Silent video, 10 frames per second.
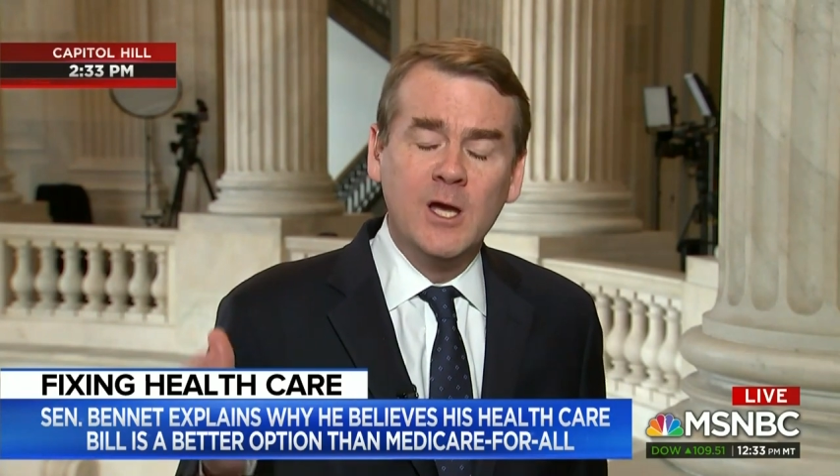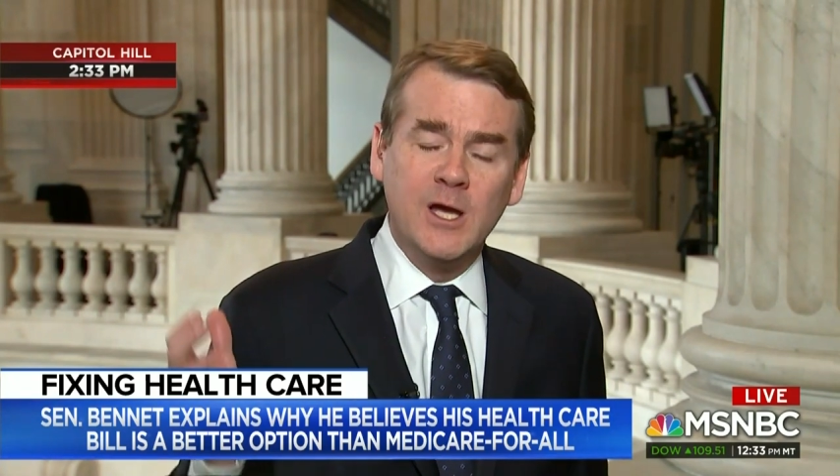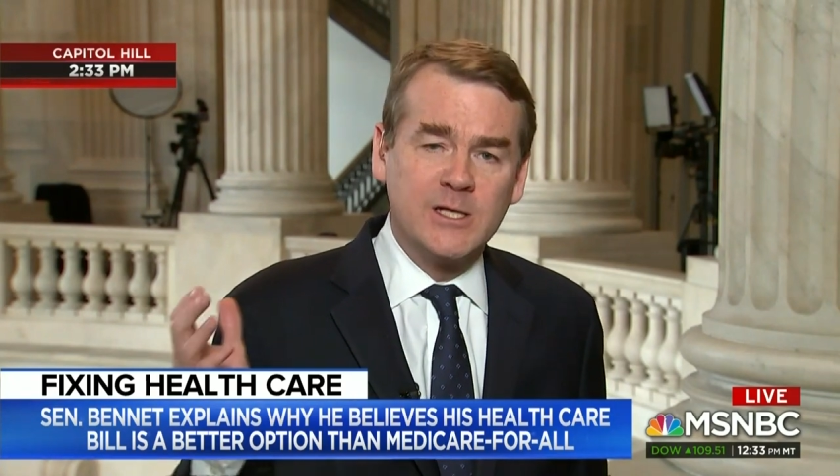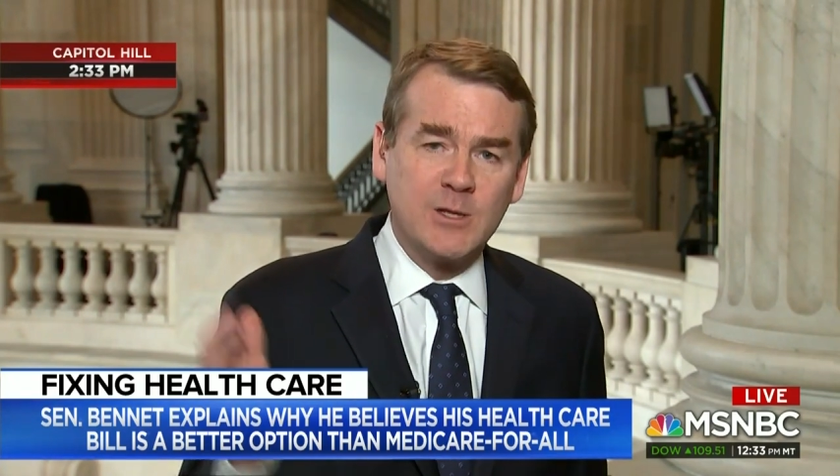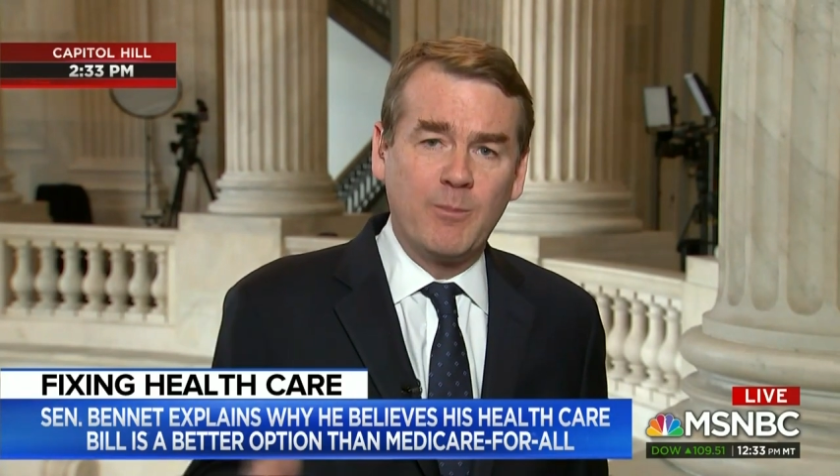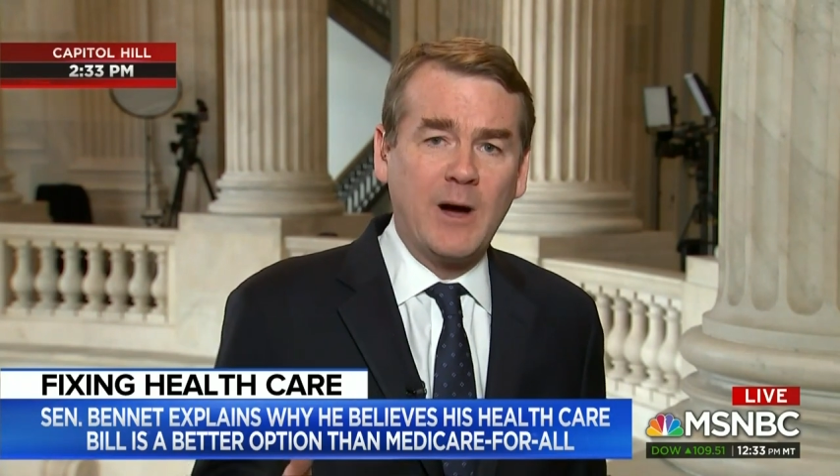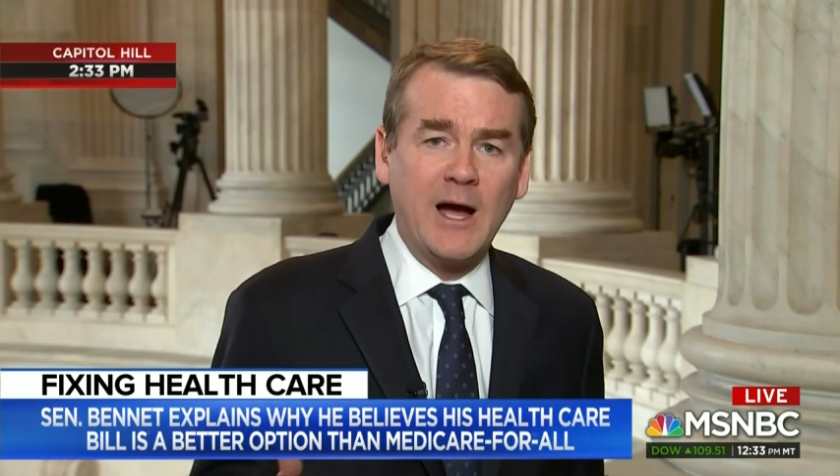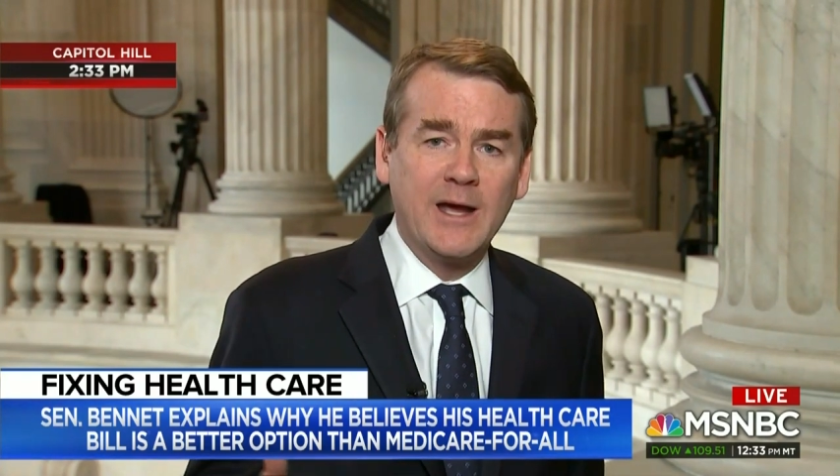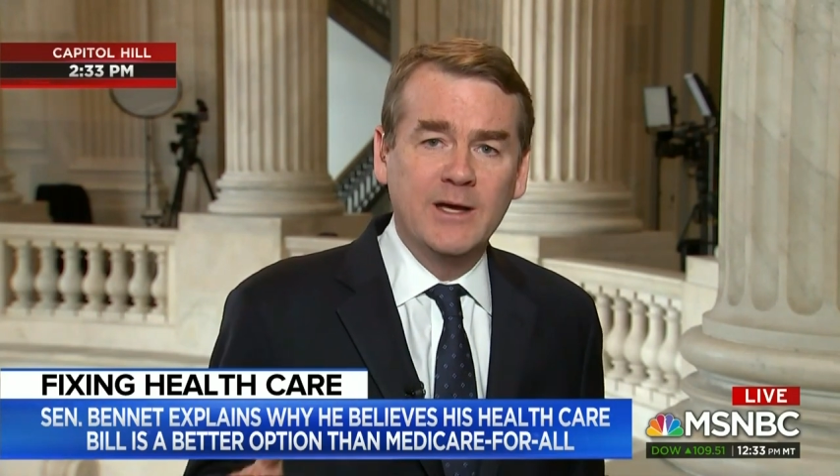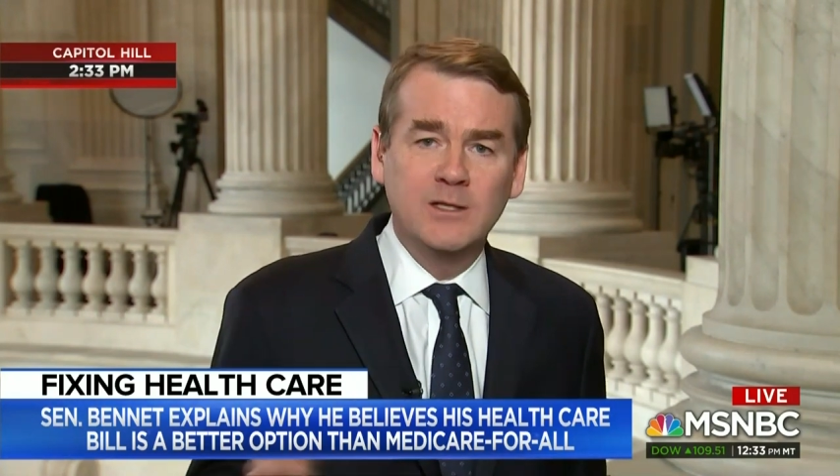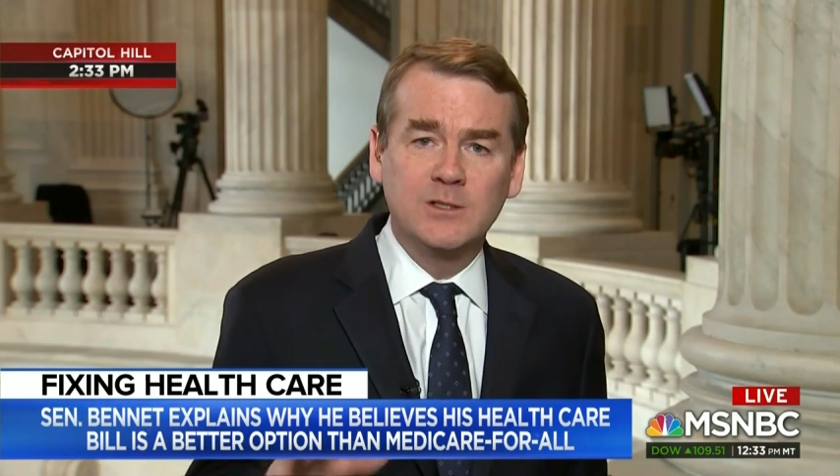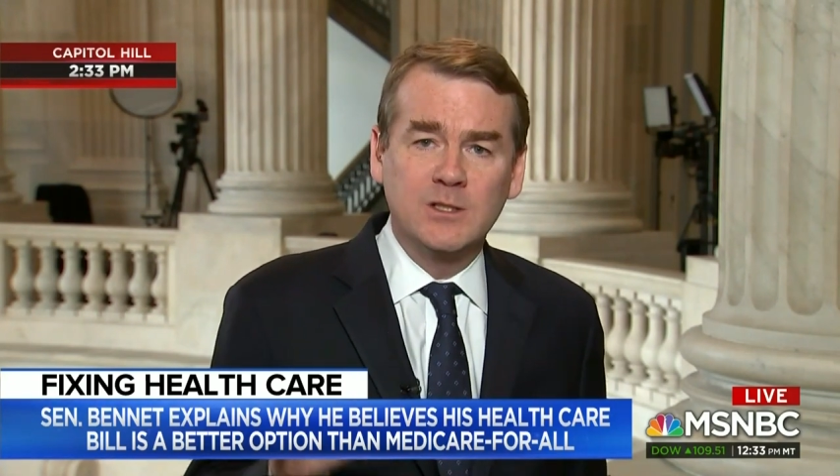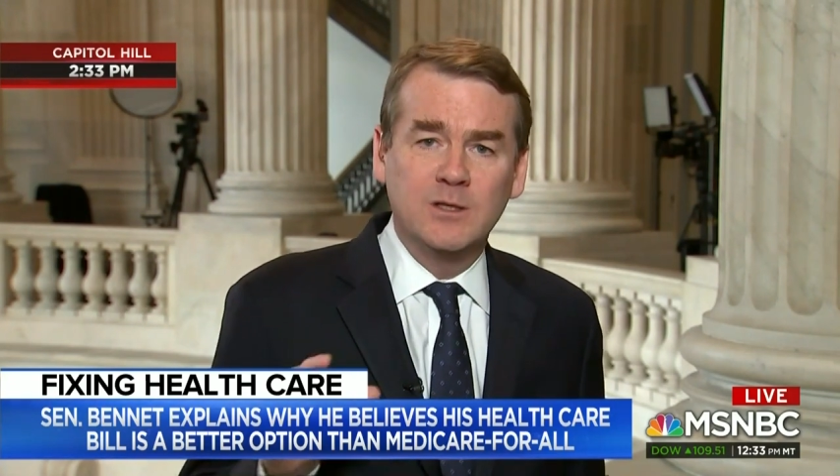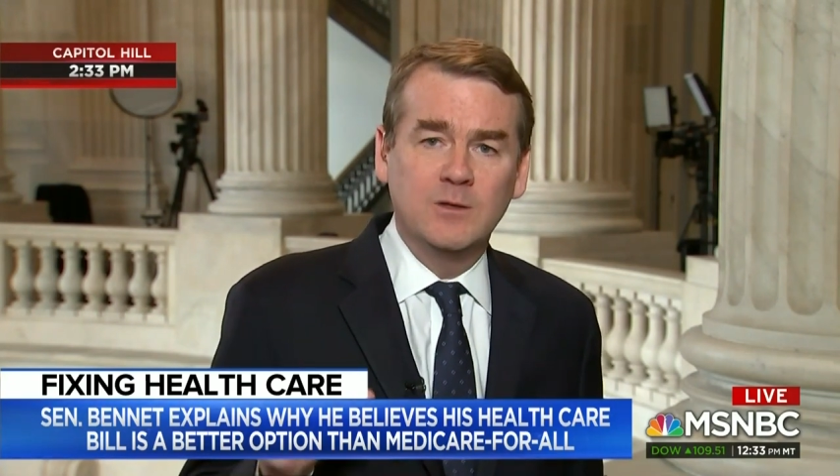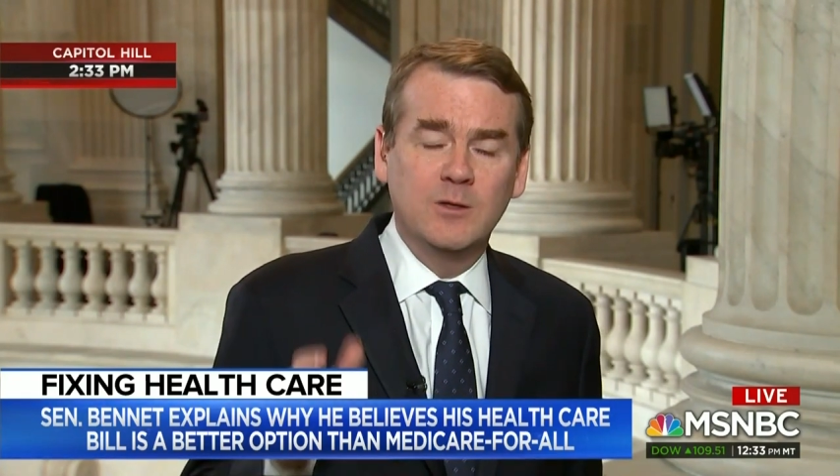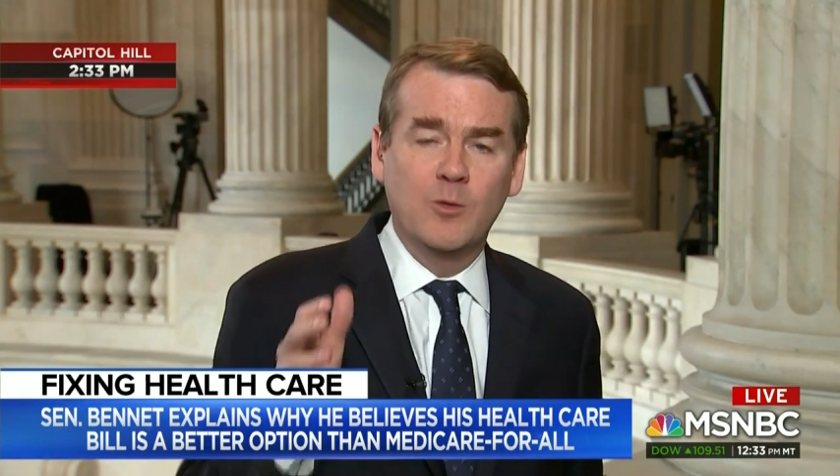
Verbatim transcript: it's a buy-in to it